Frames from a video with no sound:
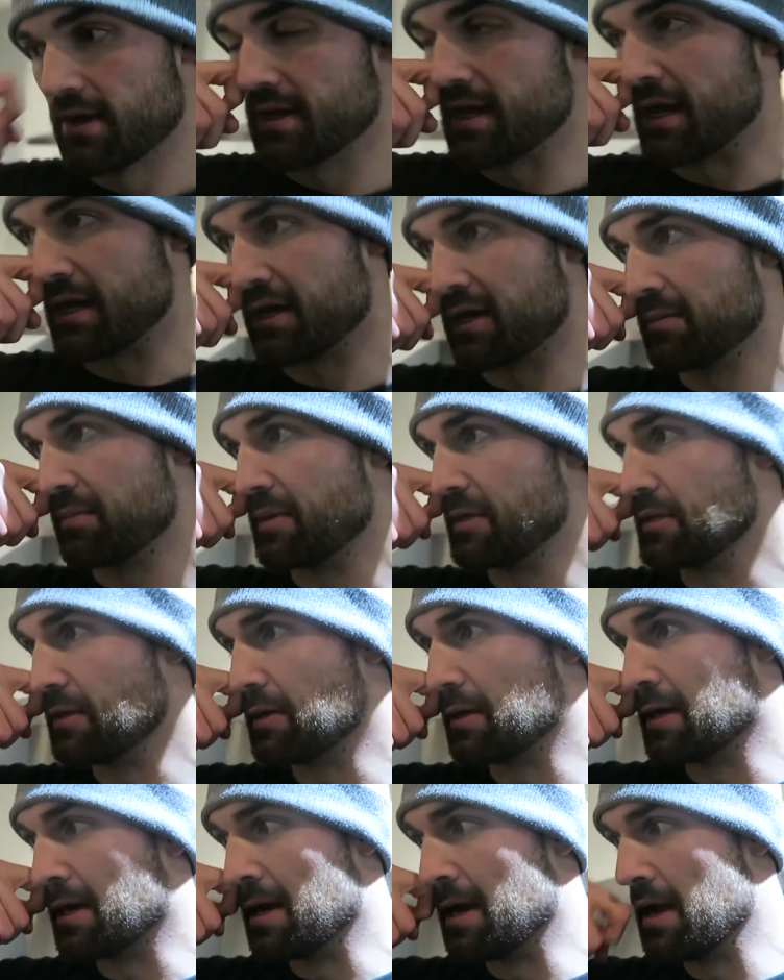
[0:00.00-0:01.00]
yeah, gonna be
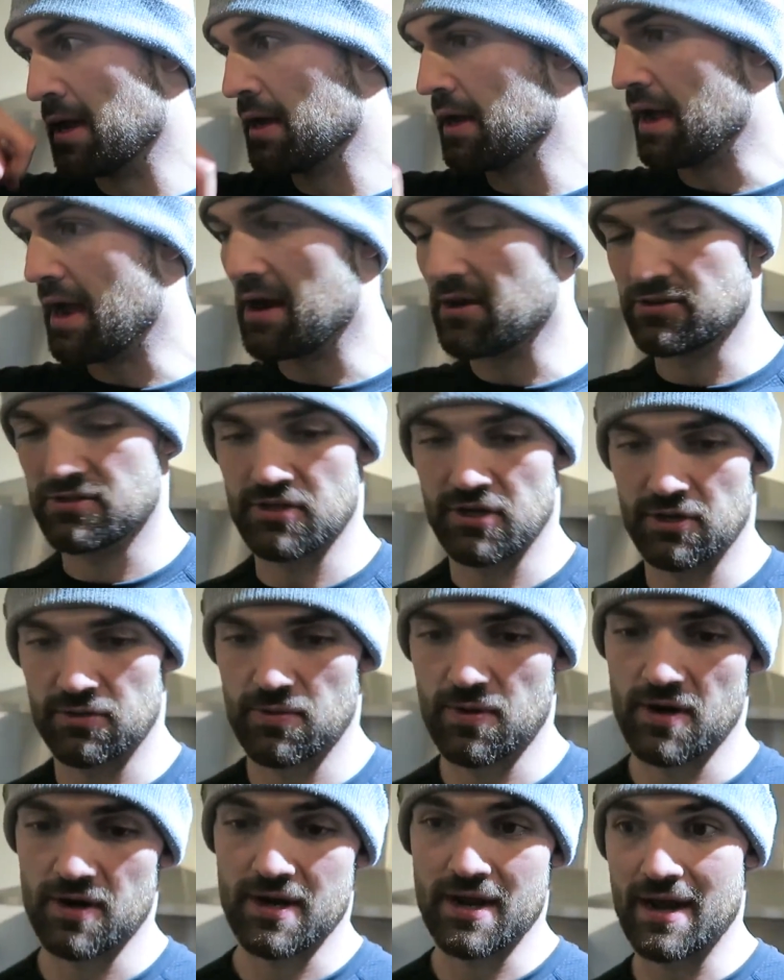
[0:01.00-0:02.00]
doing outside
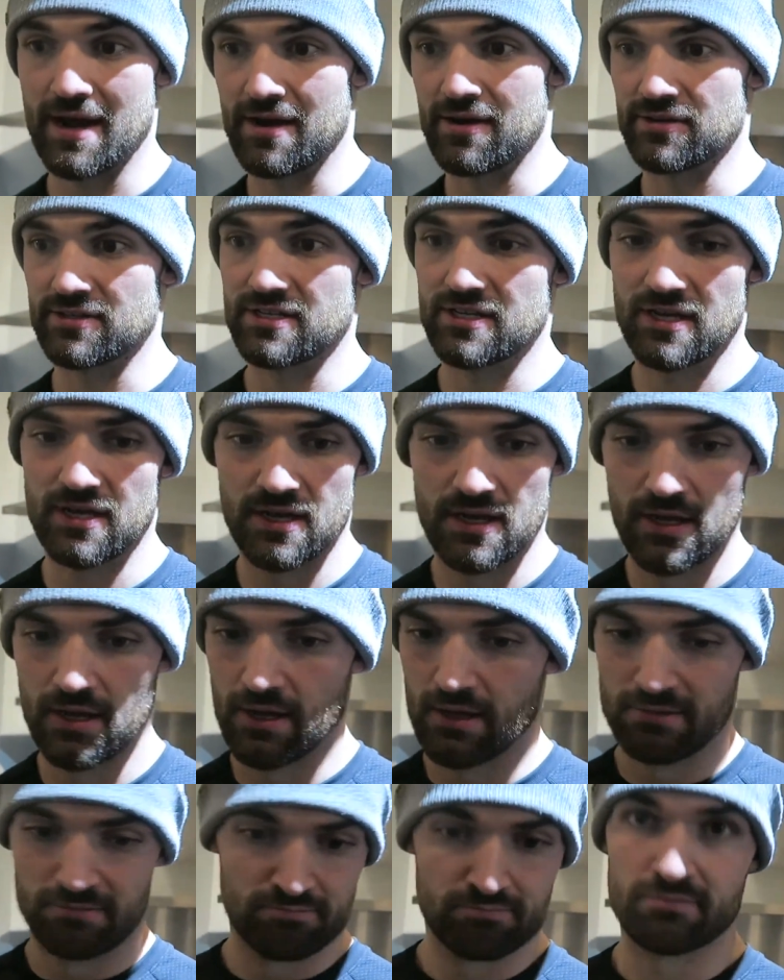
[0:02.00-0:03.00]
workouts,
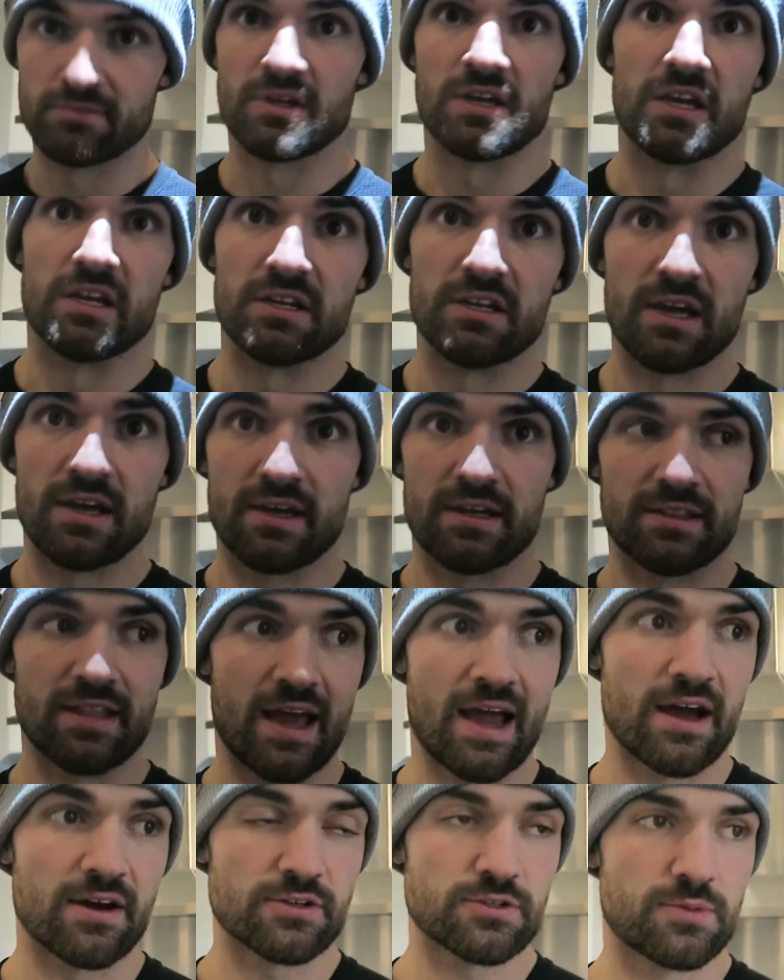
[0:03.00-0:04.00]
in in
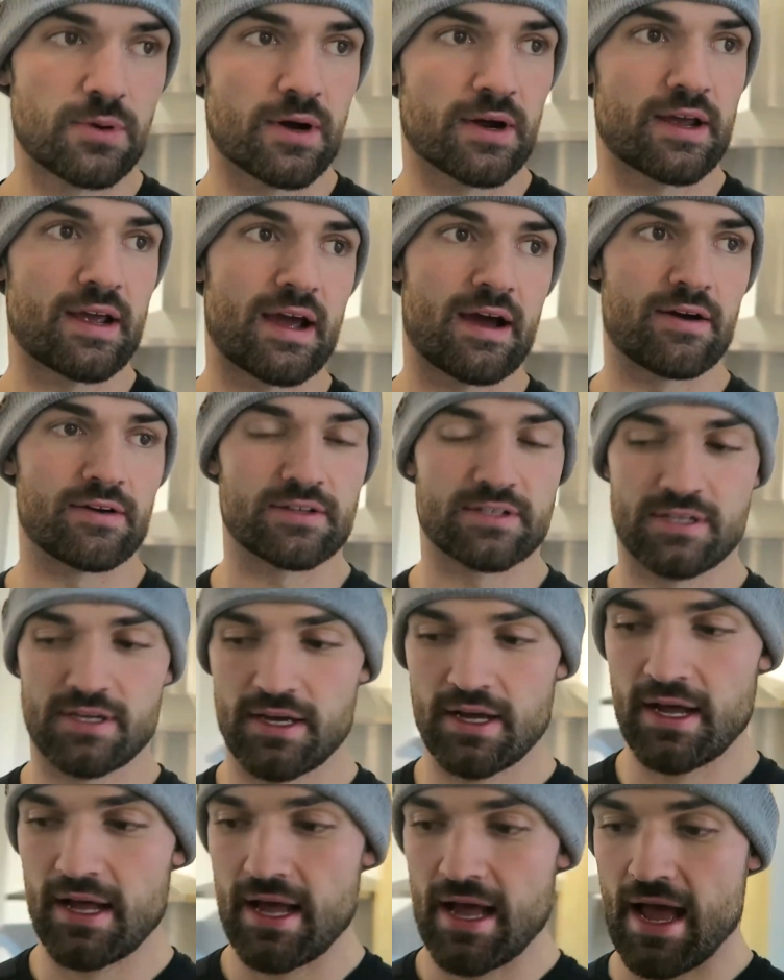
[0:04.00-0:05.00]
the house workouts,
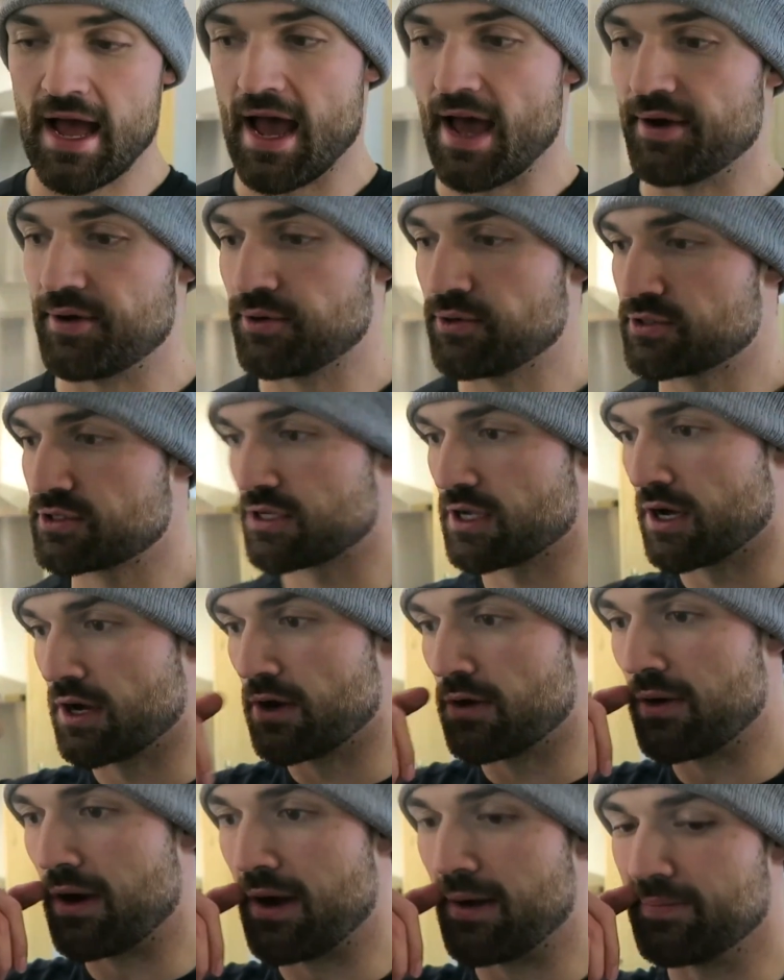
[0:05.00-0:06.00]
and
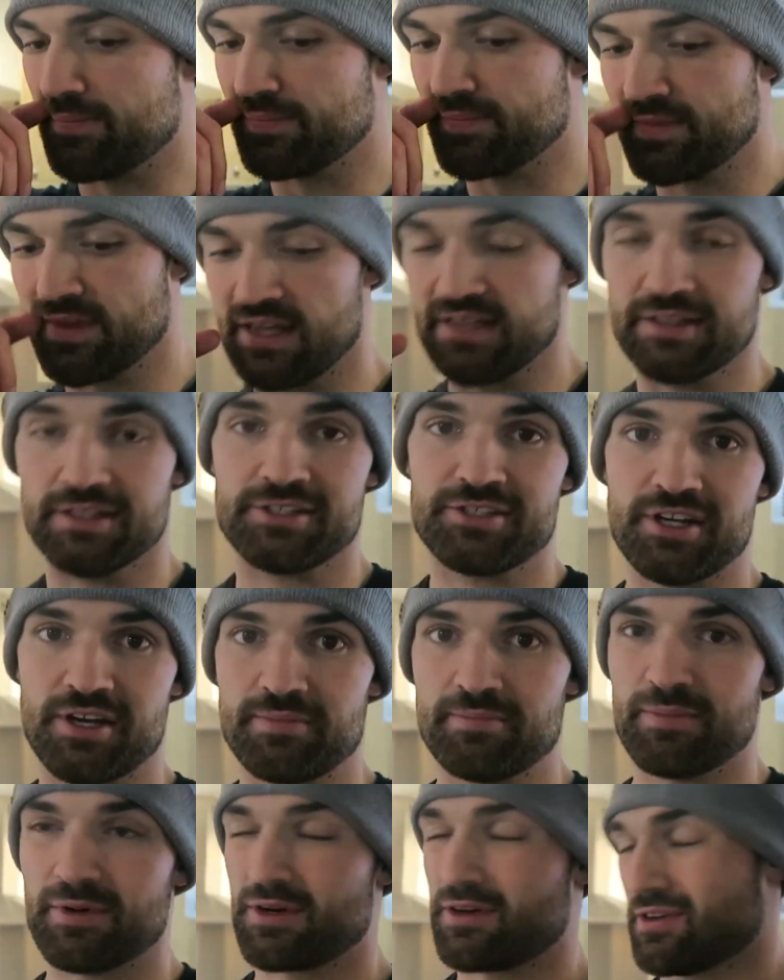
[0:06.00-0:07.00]
also um, in the
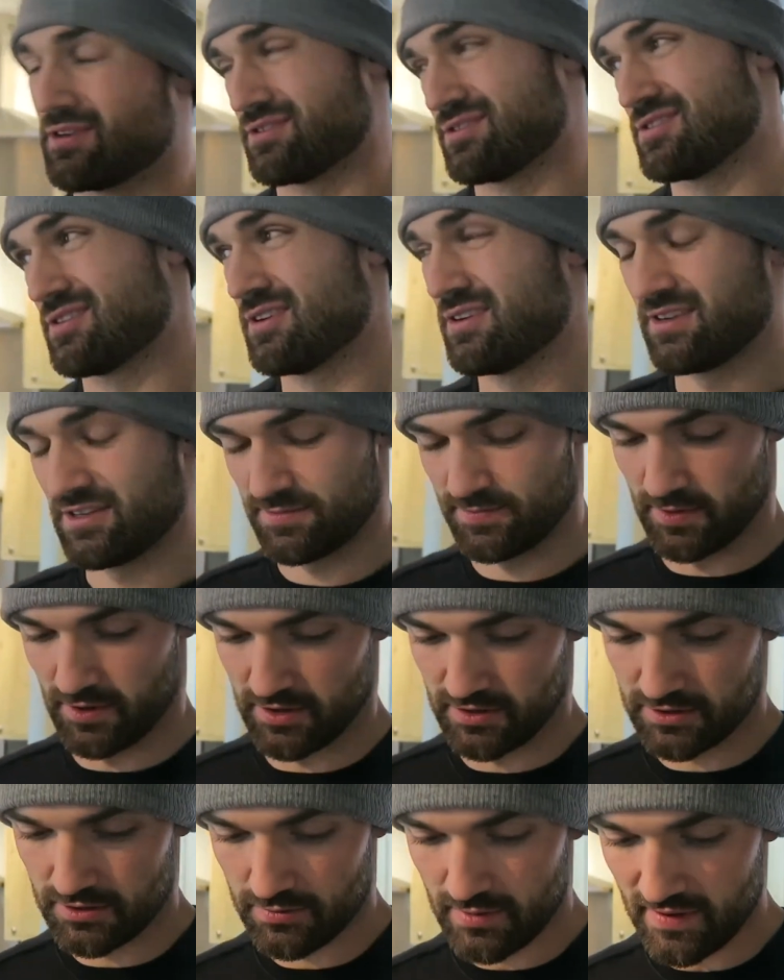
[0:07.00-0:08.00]
gym, because let's be
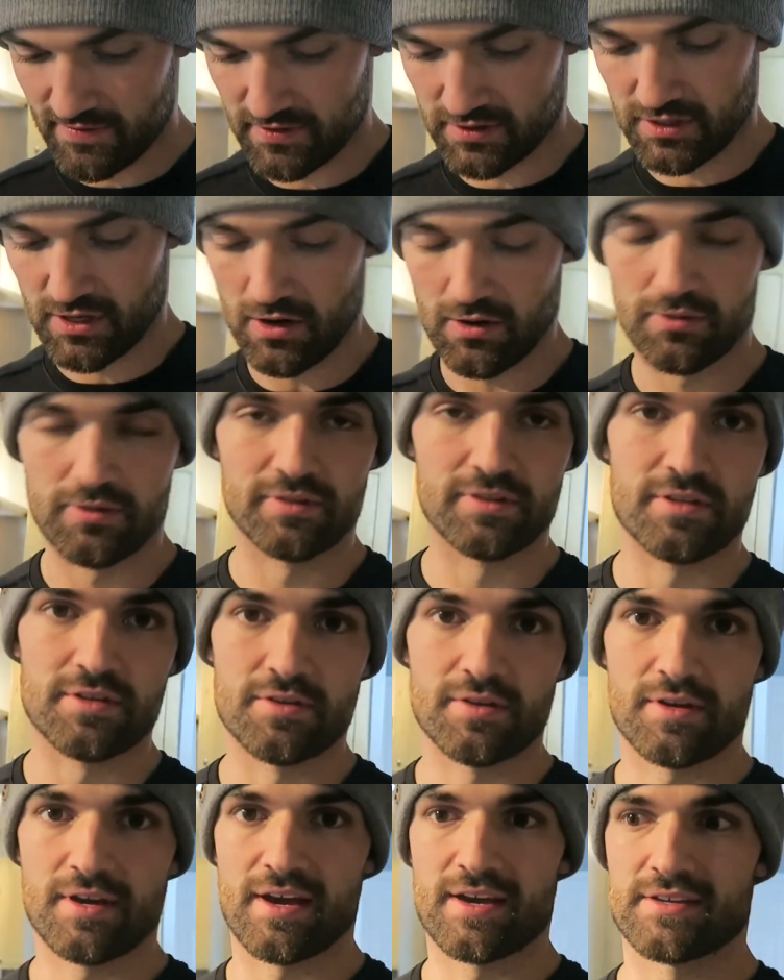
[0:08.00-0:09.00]
honest, the weather's cold in the
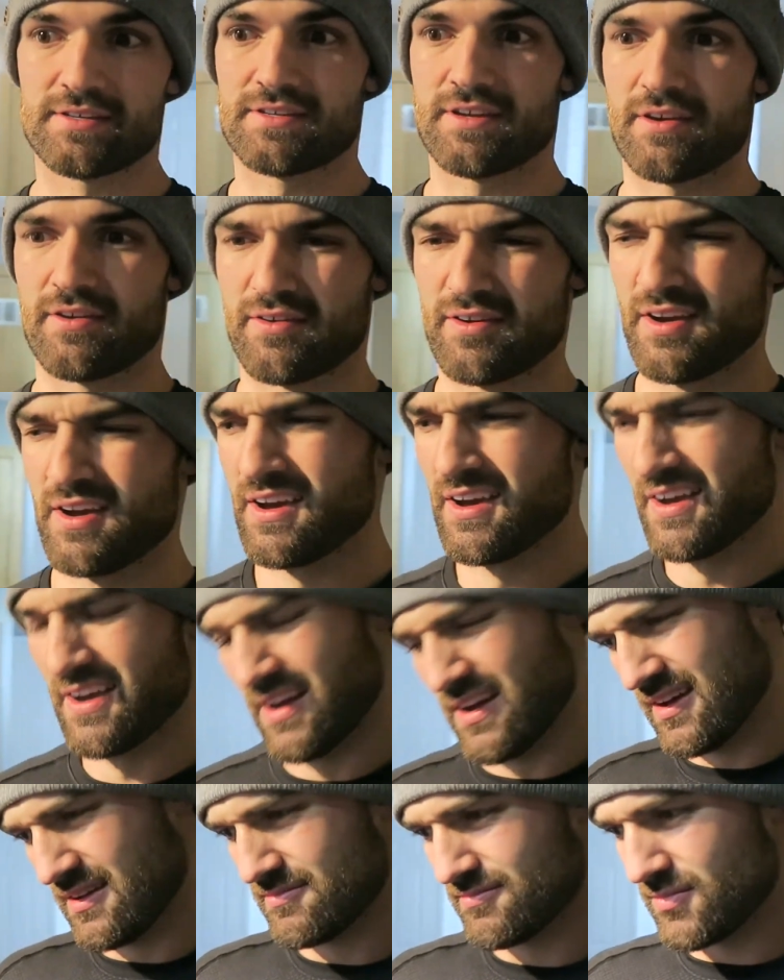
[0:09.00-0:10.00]
U K. So
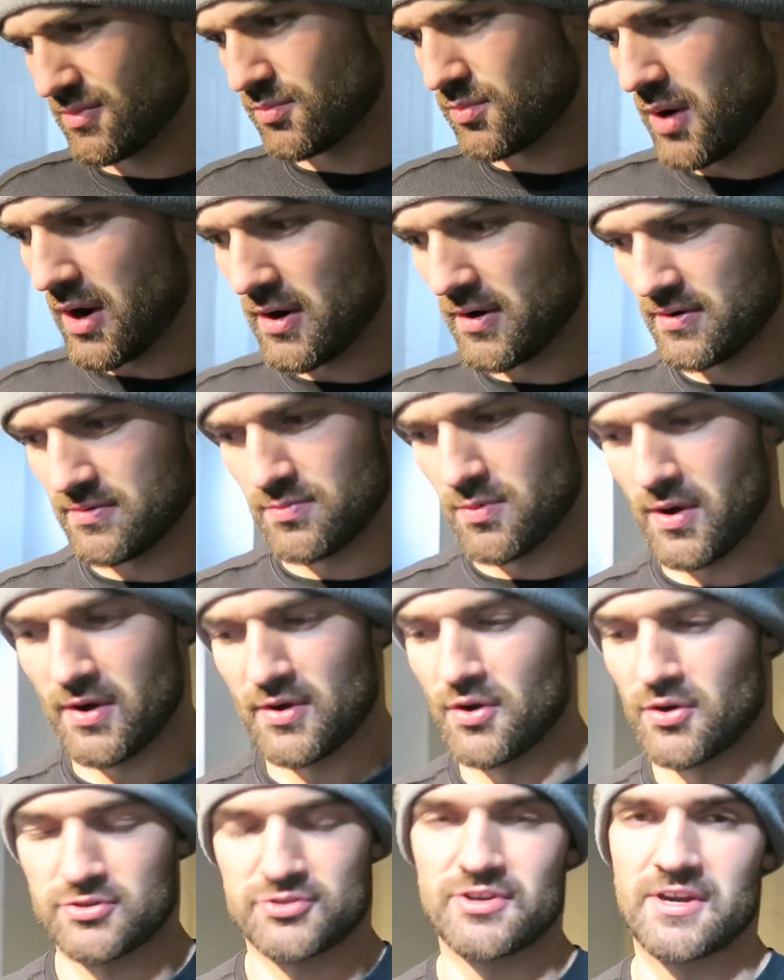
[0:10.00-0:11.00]
Why, why
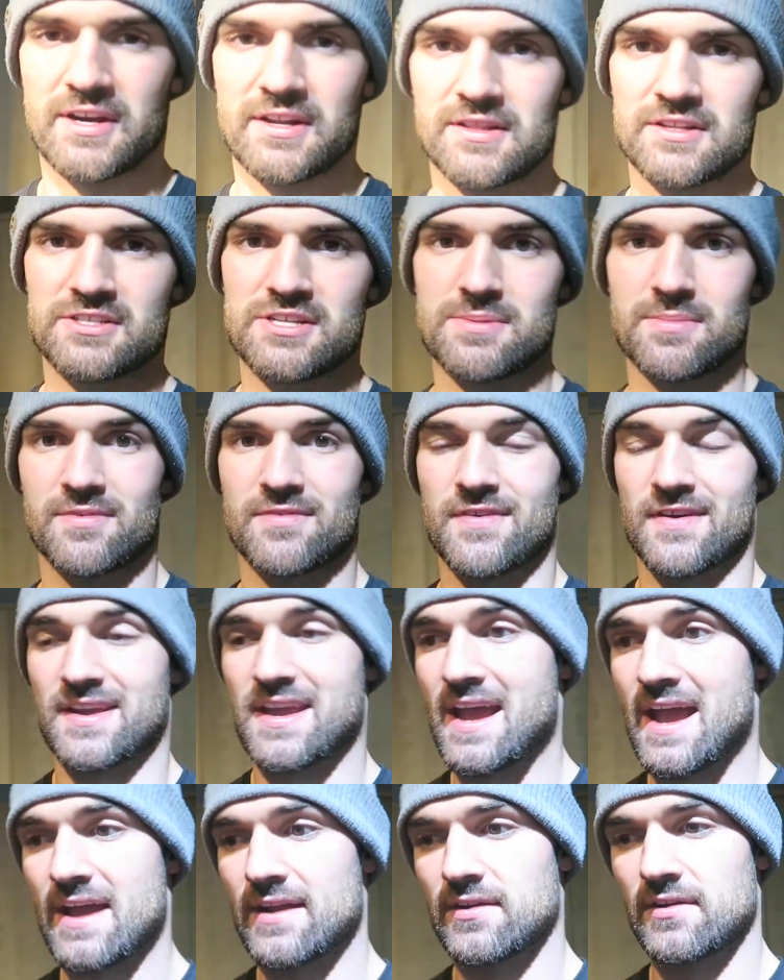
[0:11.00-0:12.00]
not train in the gym if I
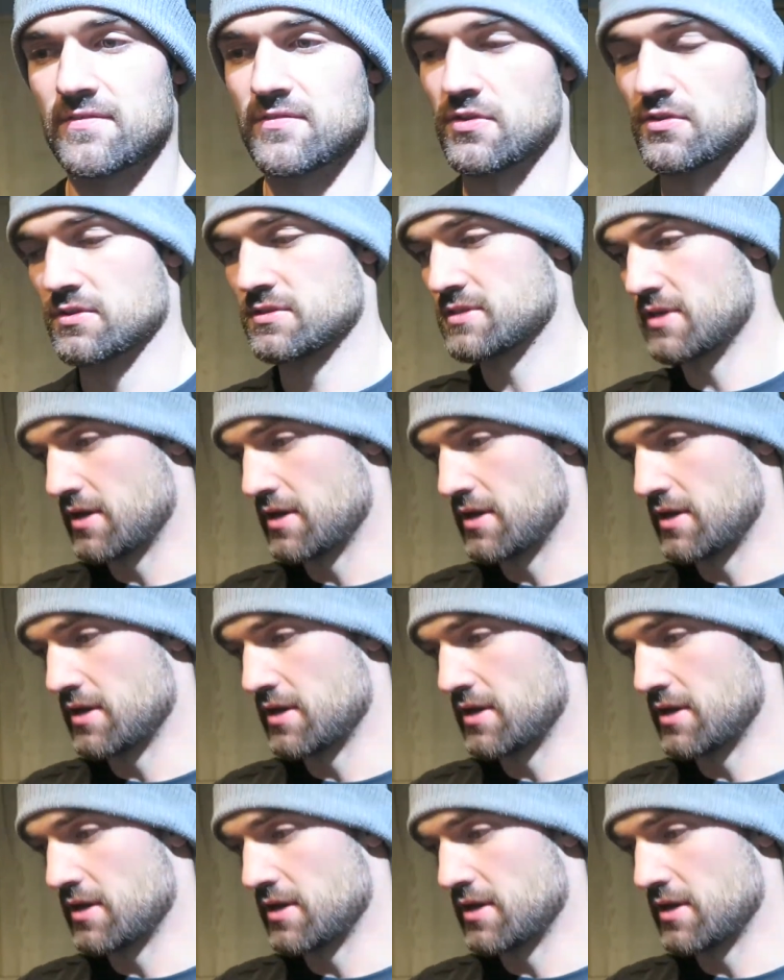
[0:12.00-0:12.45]
can and I've got the